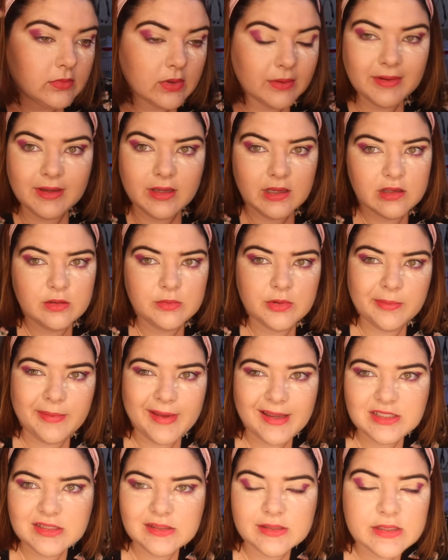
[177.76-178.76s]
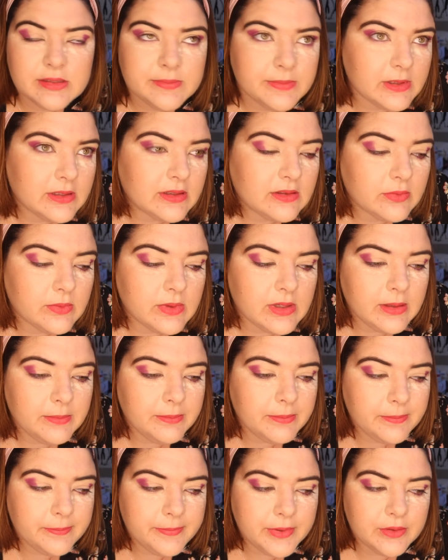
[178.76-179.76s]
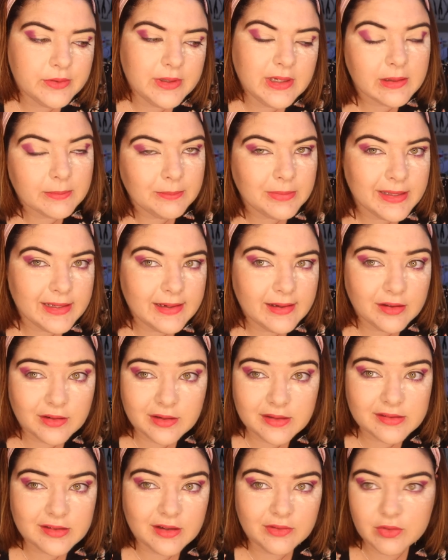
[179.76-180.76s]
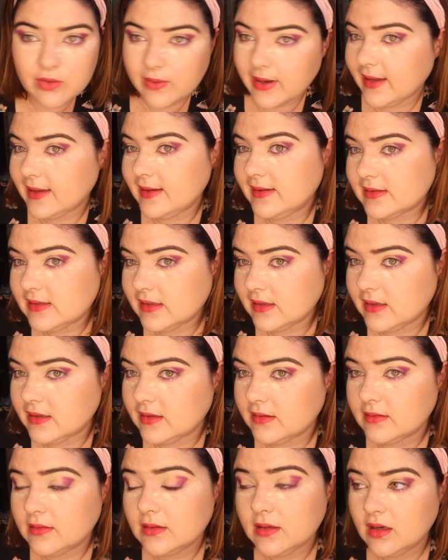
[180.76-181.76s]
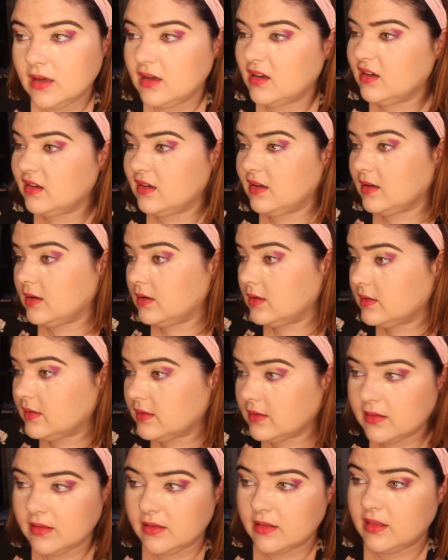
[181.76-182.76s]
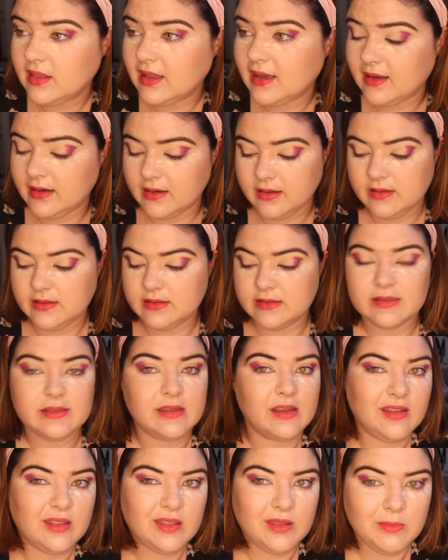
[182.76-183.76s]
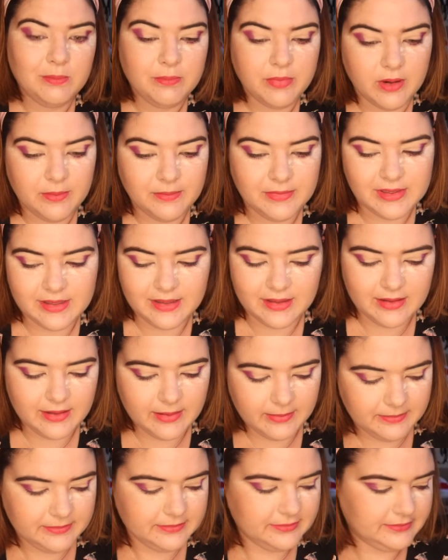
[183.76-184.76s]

I'm getting a little bit of patchiness, but it's really building and blending on itself quite easily. That is bomb diggity.